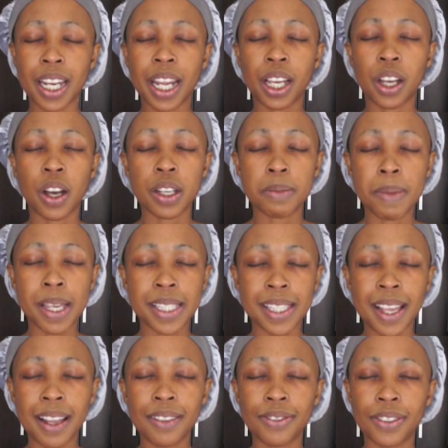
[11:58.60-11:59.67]
that I got
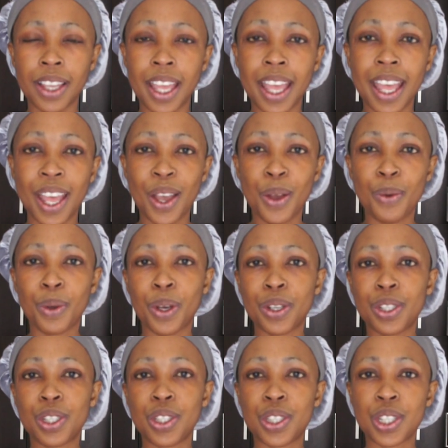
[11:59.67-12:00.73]
myself. We're
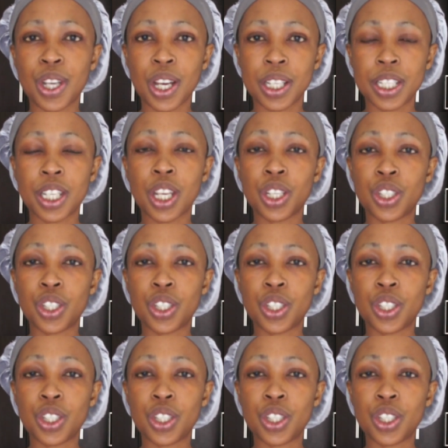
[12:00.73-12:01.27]
going to start